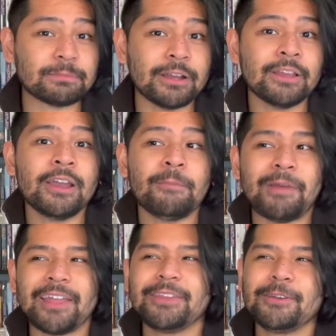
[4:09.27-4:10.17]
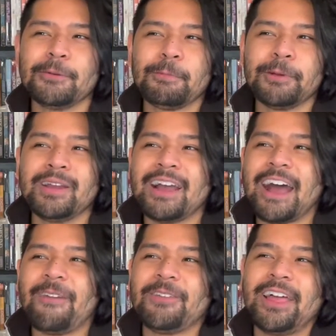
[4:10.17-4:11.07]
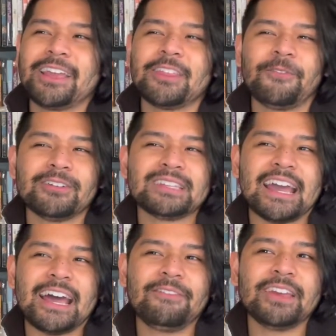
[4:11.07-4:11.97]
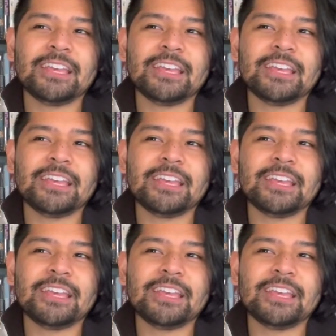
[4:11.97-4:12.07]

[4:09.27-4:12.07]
But Bradley Cooper, I feel like in the first half,